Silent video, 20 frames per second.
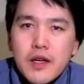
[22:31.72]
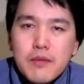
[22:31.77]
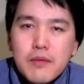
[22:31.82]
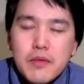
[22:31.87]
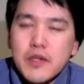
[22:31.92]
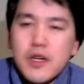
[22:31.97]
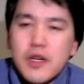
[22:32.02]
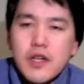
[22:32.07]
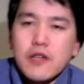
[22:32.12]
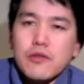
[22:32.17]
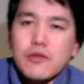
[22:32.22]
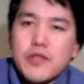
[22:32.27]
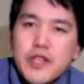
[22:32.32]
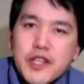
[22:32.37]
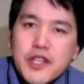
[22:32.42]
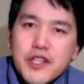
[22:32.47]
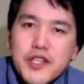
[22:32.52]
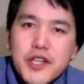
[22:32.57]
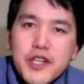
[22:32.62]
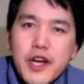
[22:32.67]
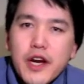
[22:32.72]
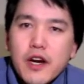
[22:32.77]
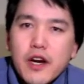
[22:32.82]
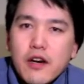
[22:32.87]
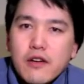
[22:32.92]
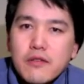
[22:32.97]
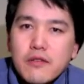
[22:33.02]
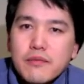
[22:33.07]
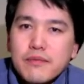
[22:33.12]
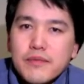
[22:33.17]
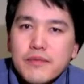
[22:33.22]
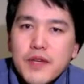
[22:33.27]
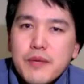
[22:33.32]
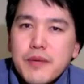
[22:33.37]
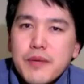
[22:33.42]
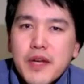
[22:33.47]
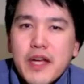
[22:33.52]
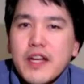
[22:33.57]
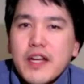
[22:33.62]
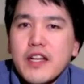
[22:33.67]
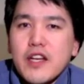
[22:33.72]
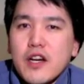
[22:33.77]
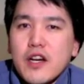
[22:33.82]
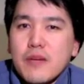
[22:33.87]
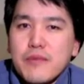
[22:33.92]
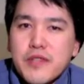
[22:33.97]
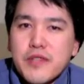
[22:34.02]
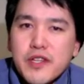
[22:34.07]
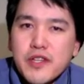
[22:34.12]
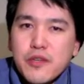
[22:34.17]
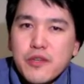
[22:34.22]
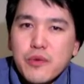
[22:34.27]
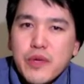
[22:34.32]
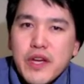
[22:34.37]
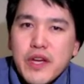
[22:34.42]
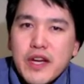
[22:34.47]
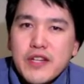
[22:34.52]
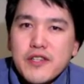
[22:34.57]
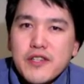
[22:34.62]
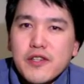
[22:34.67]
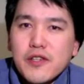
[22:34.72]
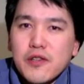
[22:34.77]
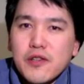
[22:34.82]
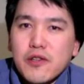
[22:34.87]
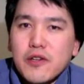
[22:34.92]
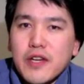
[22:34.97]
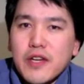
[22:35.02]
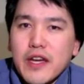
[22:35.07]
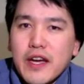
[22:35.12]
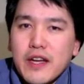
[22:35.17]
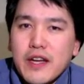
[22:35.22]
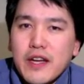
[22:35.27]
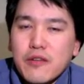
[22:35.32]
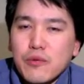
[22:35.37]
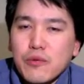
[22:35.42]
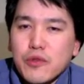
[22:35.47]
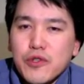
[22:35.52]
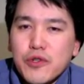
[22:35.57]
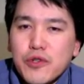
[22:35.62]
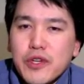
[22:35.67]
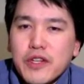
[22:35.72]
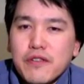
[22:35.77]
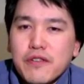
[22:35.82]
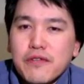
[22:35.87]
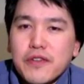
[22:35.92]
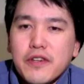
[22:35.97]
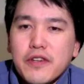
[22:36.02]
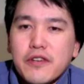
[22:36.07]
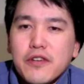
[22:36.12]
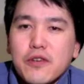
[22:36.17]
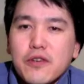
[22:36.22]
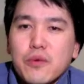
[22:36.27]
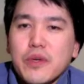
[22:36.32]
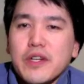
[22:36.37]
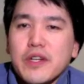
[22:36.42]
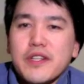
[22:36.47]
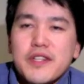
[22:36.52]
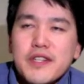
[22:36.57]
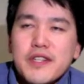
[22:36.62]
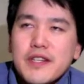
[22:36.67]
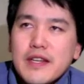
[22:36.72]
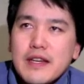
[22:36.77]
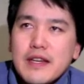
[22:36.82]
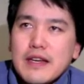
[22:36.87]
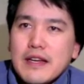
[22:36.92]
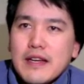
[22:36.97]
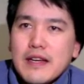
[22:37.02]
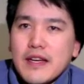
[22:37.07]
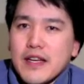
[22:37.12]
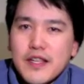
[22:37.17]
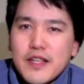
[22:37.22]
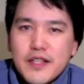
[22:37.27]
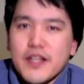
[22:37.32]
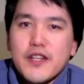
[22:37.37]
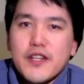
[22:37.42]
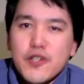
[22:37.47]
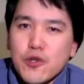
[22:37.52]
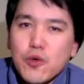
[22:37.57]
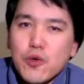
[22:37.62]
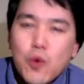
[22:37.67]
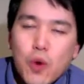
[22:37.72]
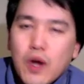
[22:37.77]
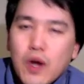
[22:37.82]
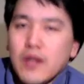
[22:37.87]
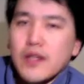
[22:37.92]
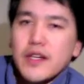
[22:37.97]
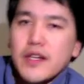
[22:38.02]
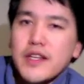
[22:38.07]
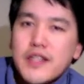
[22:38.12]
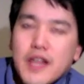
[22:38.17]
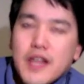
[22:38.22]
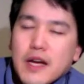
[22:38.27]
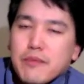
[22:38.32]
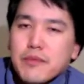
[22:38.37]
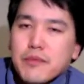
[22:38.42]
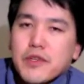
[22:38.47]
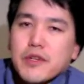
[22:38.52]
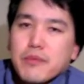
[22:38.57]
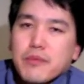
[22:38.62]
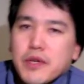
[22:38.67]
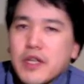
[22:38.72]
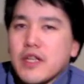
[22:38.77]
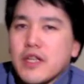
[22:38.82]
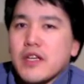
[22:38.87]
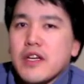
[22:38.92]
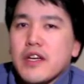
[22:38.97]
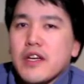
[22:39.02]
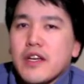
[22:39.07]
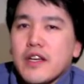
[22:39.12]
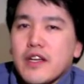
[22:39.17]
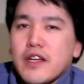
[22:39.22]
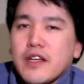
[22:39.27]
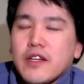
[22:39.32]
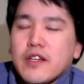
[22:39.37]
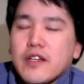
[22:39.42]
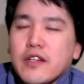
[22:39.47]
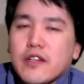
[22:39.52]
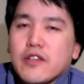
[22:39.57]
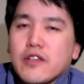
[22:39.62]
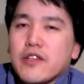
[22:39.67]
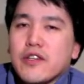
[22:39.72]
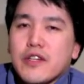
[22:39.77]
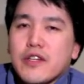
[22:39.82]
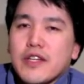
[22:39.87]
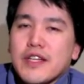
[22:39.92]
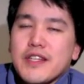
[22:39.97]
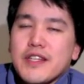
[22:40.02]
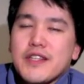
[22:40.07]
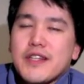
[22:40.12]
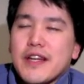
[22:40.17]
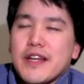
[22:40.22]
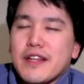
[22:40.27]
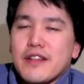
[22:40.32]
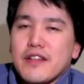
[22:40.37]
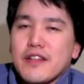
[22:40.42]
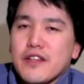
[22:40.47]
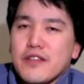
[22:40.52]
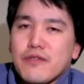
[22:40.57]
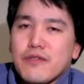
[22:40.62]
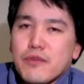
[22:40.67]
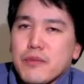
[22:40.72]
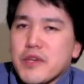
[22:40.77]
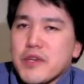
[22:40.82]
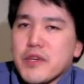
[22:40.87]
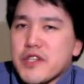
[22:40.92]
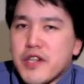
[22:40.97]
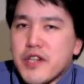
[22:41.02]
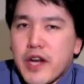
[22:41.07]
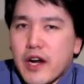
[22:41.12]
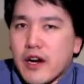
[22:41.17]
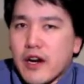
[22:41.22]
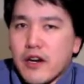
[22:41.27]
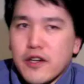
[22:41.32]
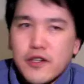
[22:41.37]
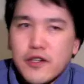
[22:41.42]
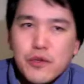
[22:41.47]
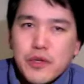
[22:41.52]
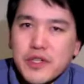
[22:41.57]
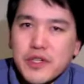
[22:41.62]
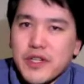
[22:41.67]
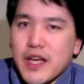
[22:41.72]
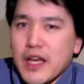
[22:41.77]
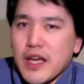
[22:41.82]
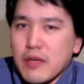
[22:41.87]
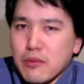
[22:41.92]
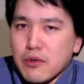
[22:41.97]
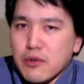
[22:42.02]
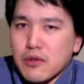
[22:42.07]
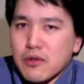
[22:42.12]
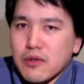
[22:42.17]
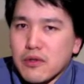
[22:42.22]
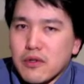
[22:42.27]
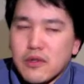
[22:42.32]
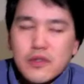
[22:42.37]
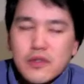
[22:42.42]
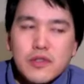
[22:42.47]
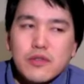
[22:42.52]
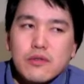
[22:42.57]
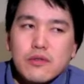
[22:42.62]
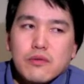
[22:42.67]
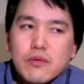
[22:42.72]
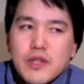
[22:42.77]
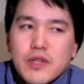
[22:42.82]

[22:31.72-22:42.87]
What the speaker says: But not only a chair. I mean, any object that we actually look at, we're trying to figure out what its essential qualities happen to be. You know, you can extend this from a chair to a table to,